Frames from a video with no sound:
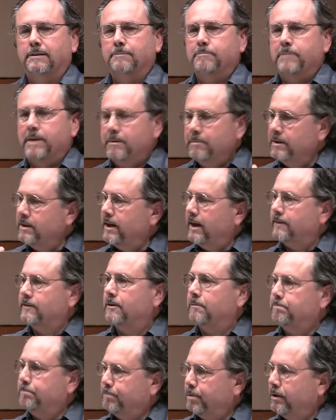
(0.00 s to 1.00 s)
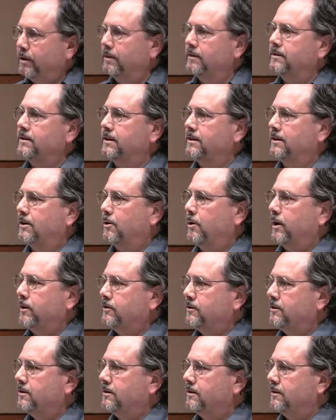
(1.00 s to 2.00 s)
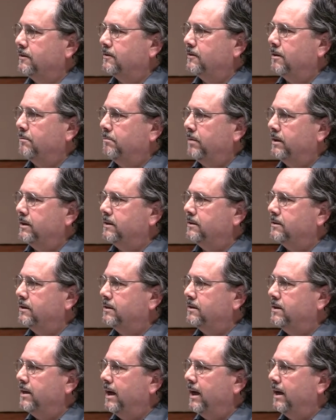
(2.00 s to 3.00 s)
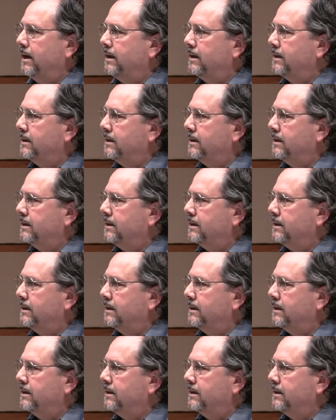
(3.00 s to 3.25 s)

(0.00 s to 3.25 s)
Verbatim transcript: maybe that's a pertinent question to somebody today.